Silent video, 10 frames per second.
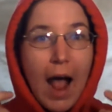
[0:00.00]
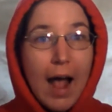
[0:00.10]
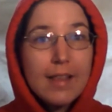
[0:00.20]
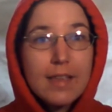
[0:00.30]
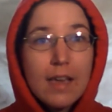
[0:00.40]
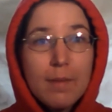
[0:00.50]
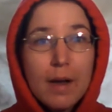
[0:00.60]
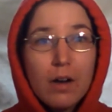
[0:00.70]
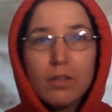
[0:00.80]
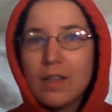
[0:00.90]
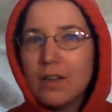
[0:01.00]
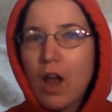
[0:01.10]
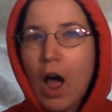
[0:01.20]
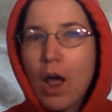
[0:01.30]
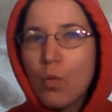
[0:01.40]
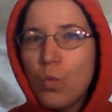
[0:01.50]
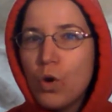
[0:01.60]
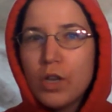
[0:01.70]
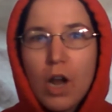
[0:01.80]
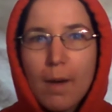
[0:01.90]
asking about, then I
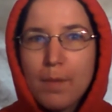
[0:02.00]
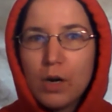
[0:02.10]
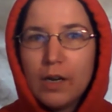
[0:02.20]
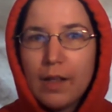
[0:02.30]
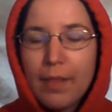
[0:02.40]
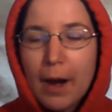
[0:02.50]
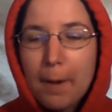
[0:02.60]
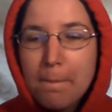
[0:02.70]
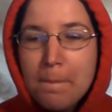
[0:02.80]
would not put it in there.